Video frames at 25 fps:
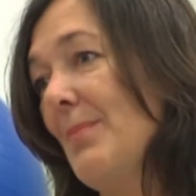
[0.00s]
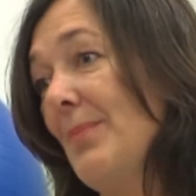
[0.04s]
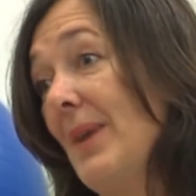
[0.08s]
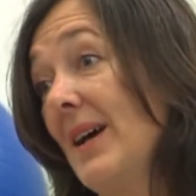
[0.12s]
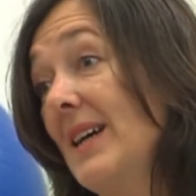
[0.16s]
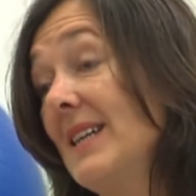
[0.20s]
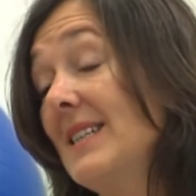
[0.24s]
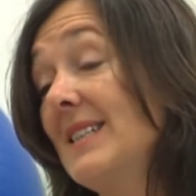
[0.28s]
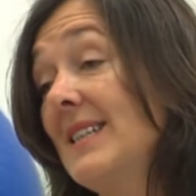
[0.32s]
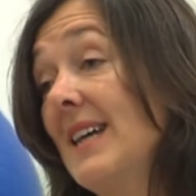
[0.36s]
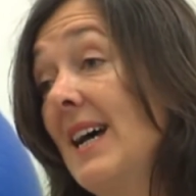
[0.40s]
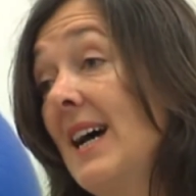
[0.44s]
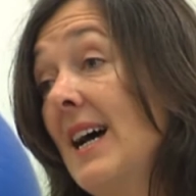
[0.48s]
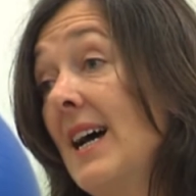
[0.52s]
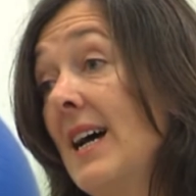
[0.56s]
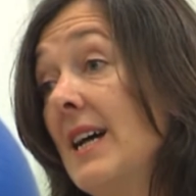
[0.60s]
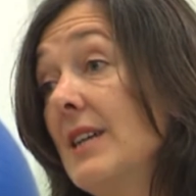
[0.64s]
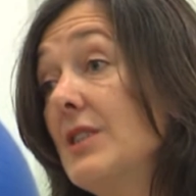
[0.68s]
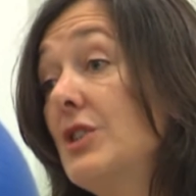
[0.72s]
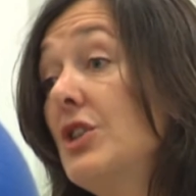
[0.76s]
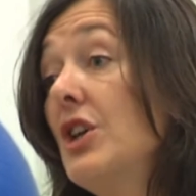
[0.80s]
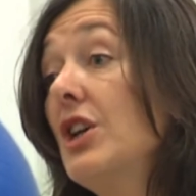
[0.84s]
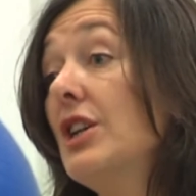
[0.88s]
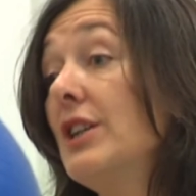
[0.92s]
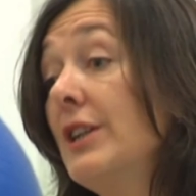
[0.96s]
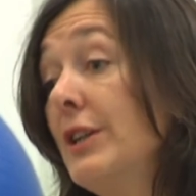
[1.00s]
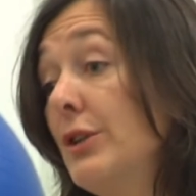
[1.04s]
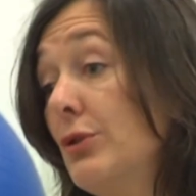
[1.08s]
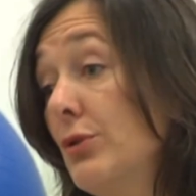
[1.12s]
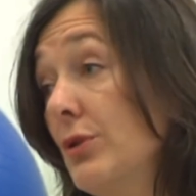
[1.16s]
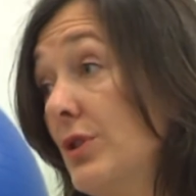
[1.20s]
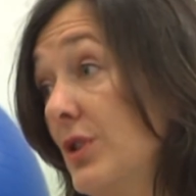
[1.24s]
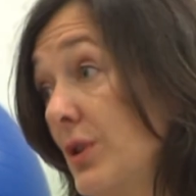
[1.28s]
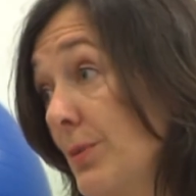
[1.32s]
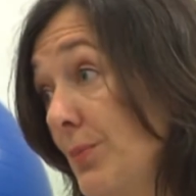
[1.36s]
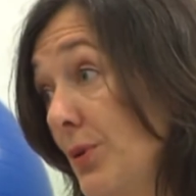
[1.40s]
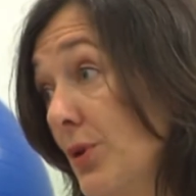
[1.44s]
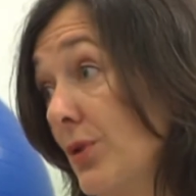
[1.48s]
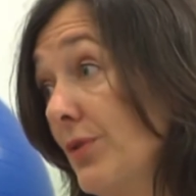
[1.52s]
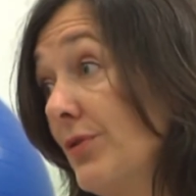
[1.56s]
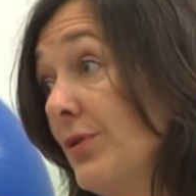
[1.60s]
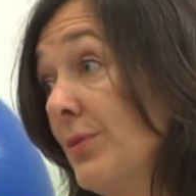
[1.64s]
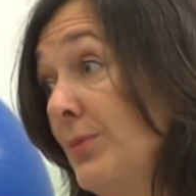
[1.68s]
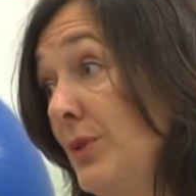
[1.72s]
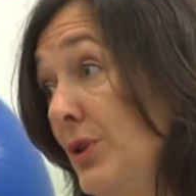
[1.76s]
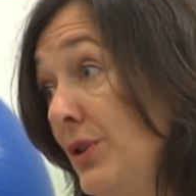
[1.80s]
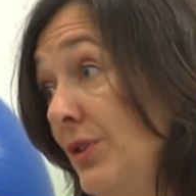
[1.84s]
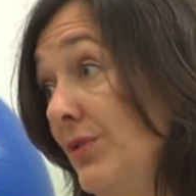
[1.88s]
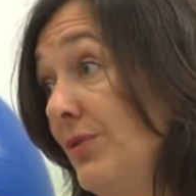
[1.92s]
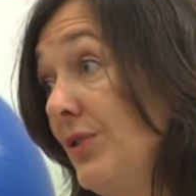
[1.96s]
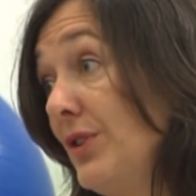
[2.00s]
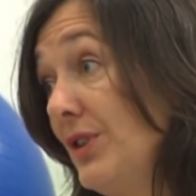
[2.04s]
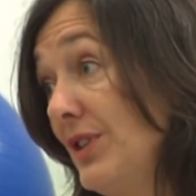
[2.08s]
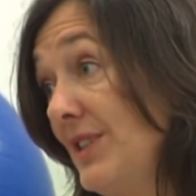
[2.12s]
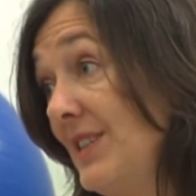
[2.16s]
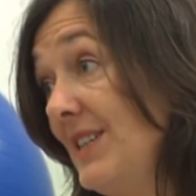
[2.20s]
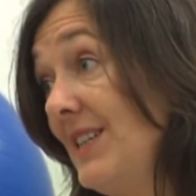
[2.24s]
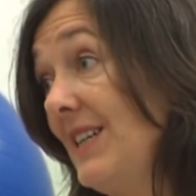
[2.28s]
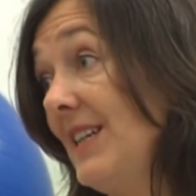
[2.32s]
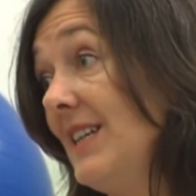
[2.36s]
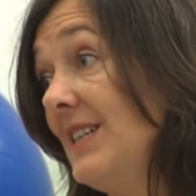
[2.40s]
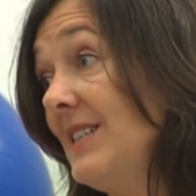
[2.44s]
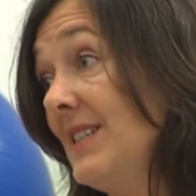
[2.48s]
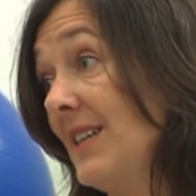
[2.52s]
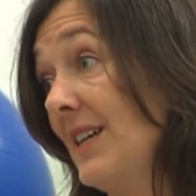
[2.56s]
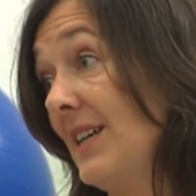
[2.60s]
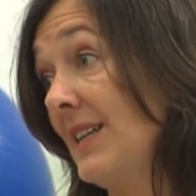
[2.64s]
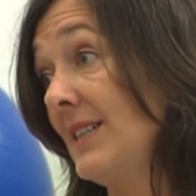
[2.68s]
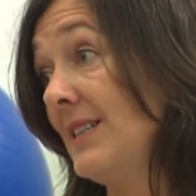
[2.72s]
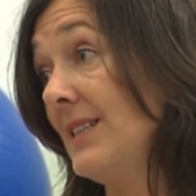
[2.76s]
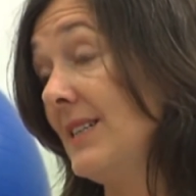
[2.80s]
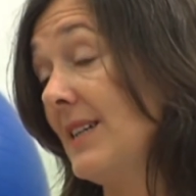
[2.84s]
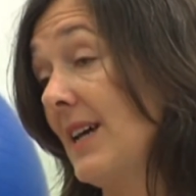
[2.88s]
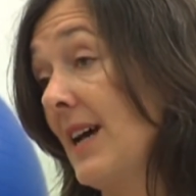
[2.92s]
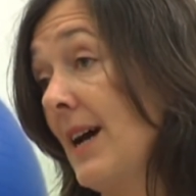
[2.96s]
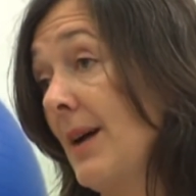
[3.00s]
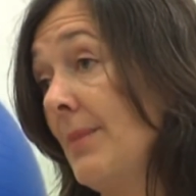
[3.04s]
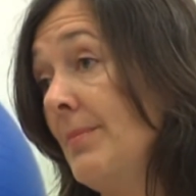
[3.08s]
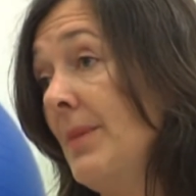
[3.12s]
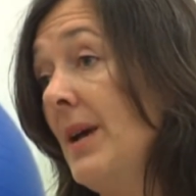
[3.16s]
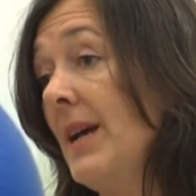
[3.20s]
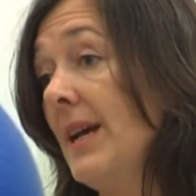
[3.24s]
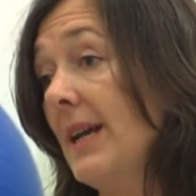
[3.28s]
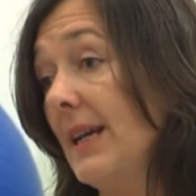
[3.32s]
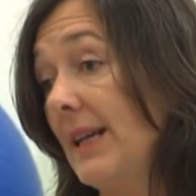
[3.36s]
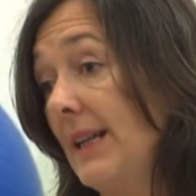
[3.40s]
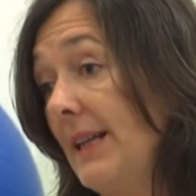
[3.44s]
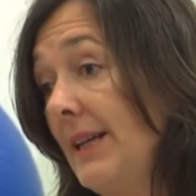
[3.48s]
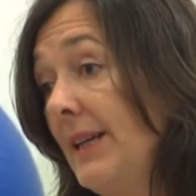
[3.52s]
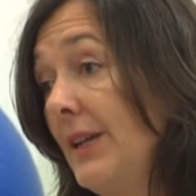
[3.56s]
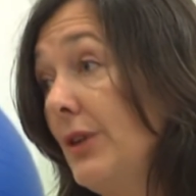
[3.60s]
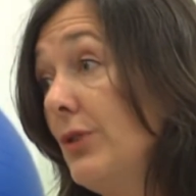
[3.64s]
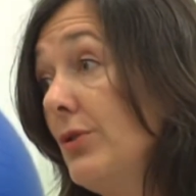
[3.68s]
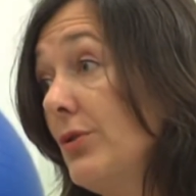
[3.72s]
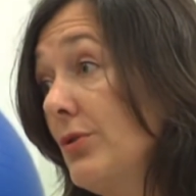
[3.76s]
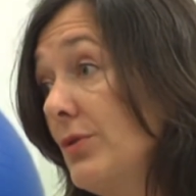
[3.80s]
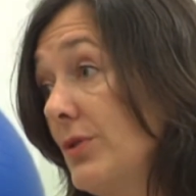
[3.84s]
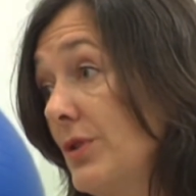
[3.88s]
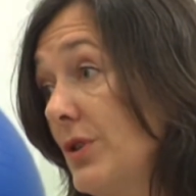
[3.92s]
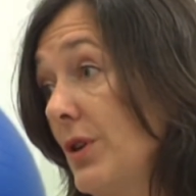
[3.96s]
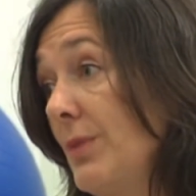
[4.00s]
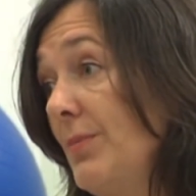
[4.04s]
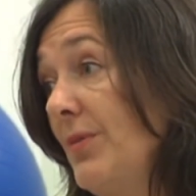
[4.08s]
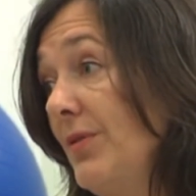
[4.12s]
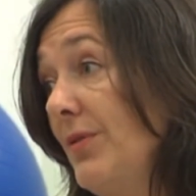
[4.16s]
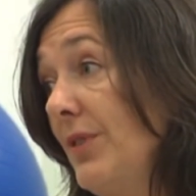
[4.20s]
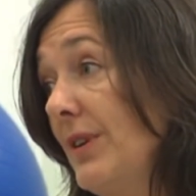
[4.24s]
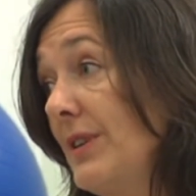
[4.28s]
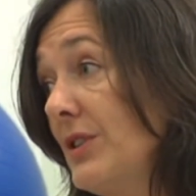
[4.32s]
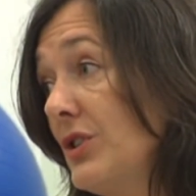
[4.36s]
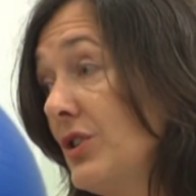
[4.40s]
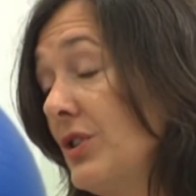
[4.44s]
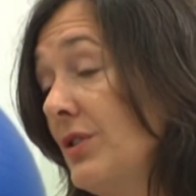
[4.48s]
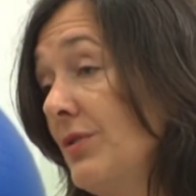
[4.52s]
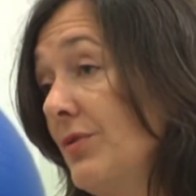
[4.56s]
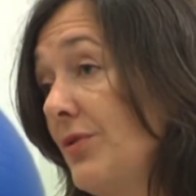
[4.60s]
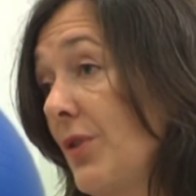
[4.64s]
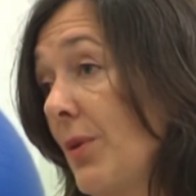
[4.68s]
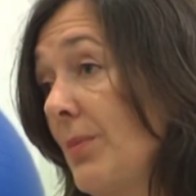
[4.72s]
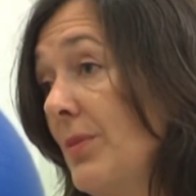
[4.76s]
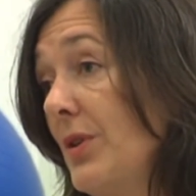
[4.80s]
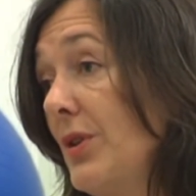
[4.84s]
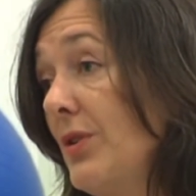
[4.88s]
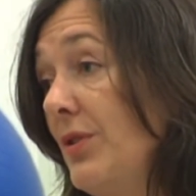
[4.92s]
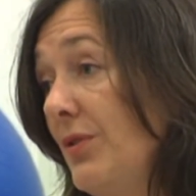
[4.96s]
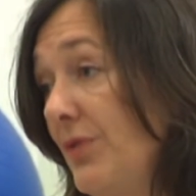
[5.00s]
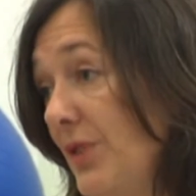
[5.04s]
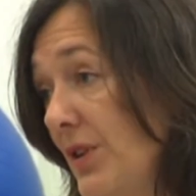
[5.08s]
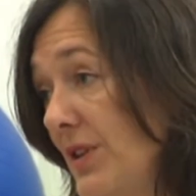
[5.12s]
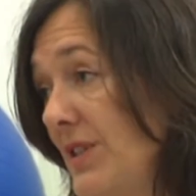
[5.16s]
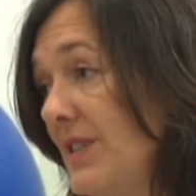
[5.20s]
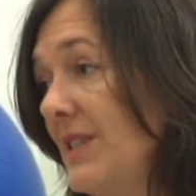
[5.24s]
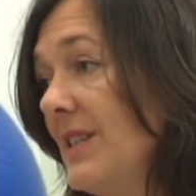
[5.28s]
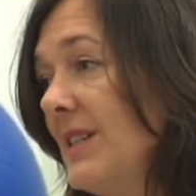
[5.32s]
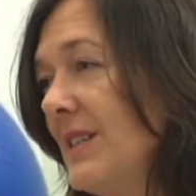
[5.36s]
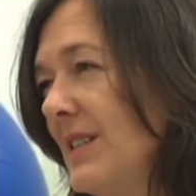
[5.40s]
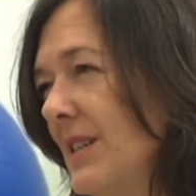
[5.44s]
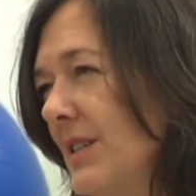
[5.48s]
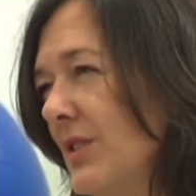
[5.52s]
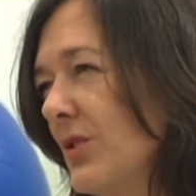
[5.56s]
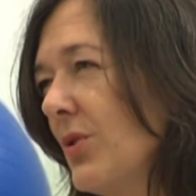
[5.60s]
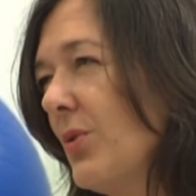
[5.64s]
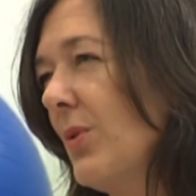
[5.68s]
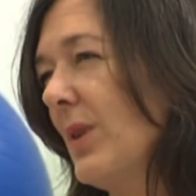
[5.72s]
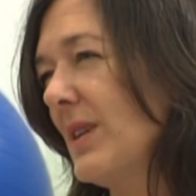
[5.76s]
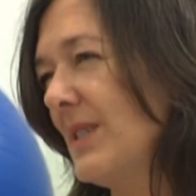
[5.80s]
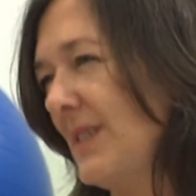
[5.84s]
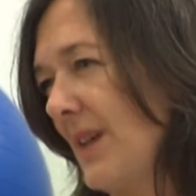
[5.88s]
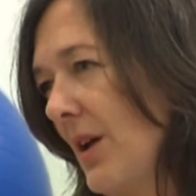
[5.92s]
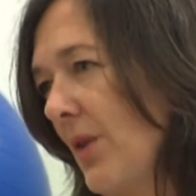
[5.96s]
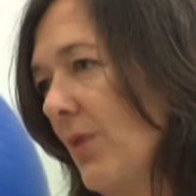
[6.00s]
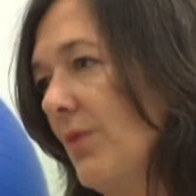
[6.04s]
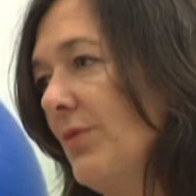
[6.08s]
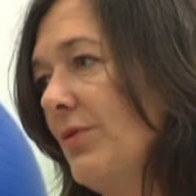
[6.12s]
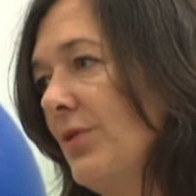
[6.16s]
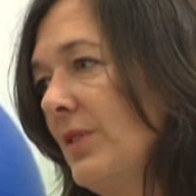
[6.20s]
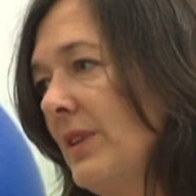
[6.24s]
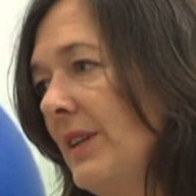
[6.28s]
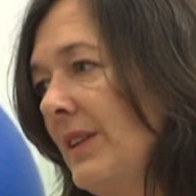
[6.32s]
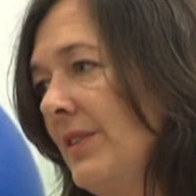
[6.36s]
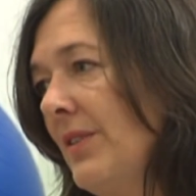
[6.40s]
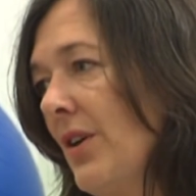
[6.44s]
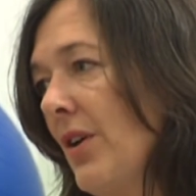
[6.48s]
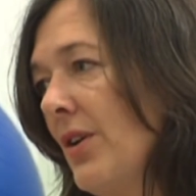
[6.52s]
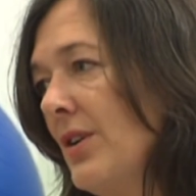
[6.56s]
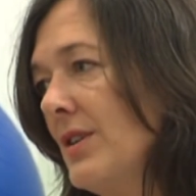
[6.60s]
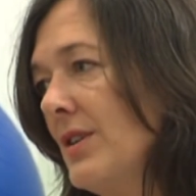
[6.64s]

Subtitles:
But certainly good support from universities and clinical supervision from the universities is always helpful in